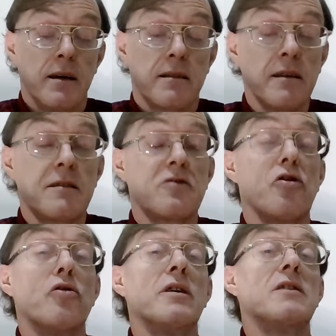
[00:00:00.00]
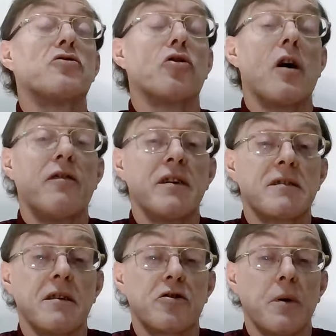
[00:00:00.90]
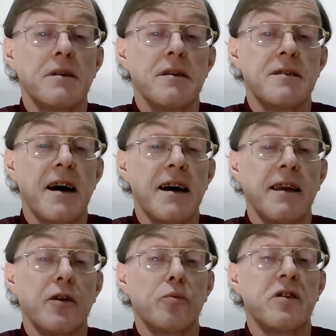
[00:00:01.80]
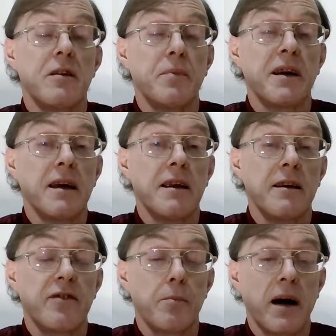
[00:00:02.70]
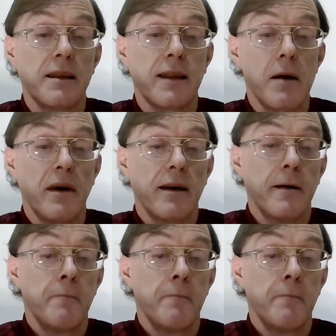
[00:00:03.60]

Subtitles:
Since the Tories took office in 2010 and up to the beginning of the pandemic,